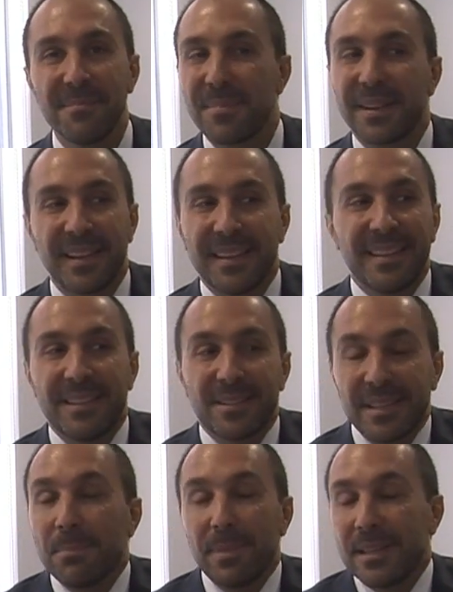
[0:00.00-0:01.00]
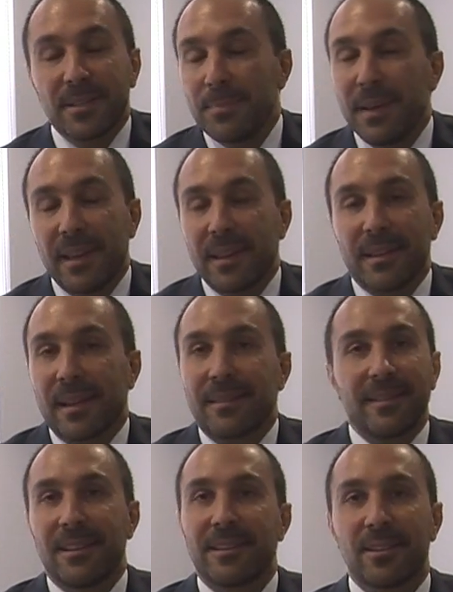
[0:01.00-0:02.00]
but simply speaking
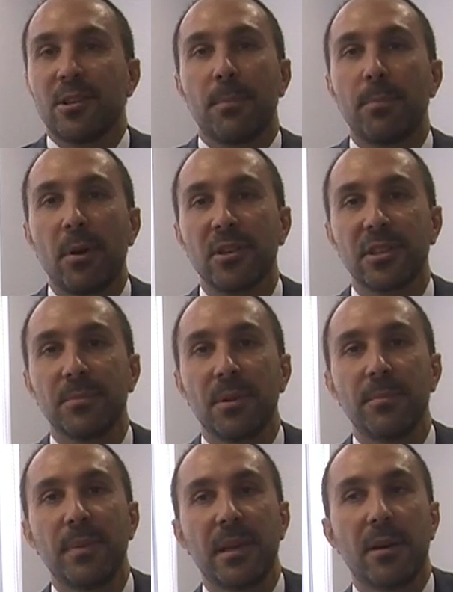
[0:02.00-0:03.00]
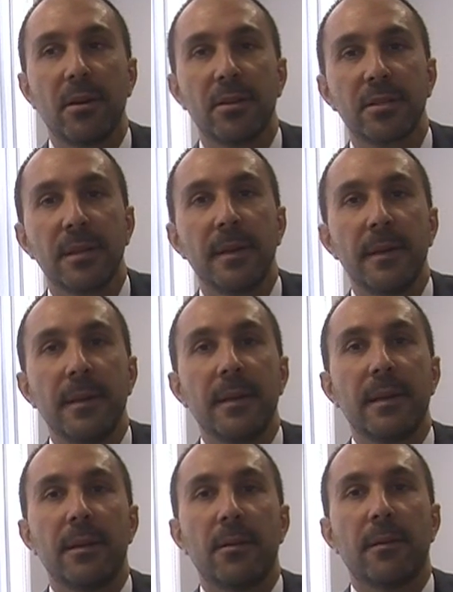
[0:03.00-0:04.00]
that's not possible, because
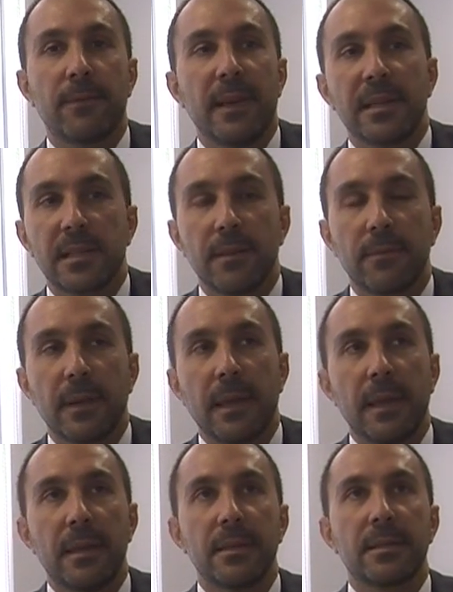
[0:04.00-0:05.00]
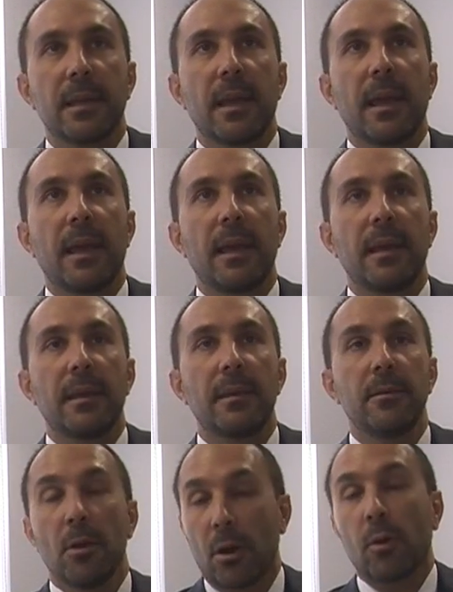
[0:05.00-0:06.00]
a facelift is
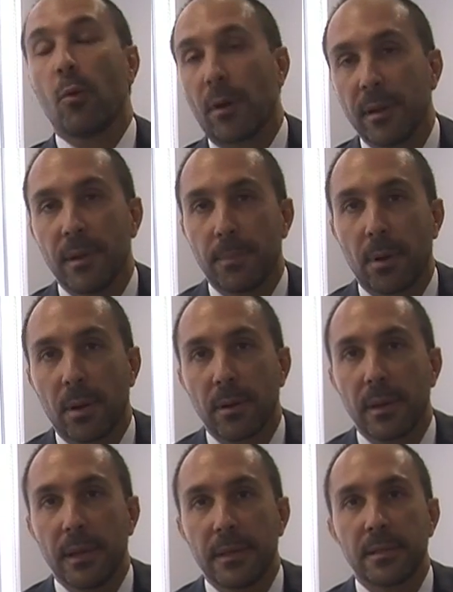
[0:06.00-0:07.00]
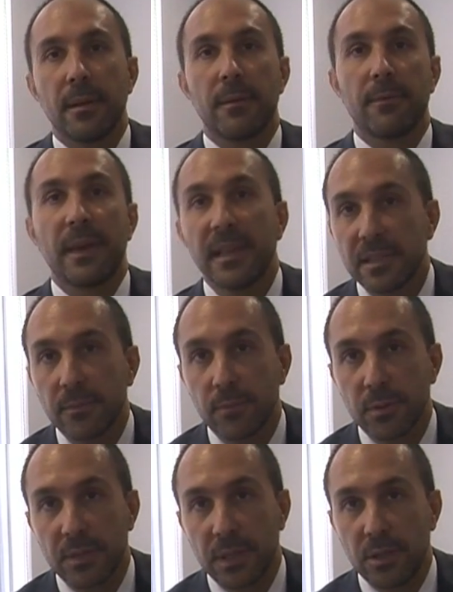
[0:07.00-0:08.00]
not a walk in the park. It's an invasive
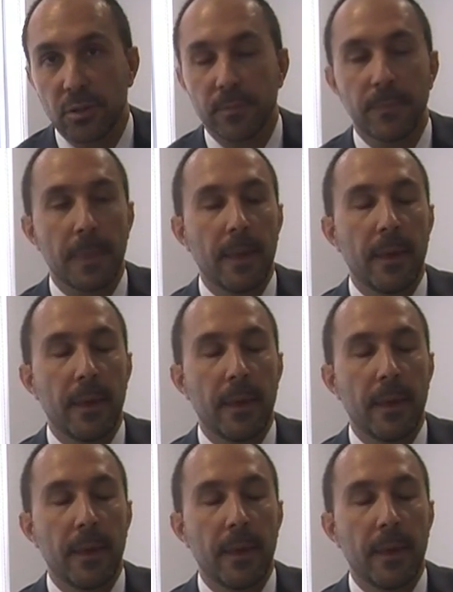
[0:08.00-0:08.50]
procedure.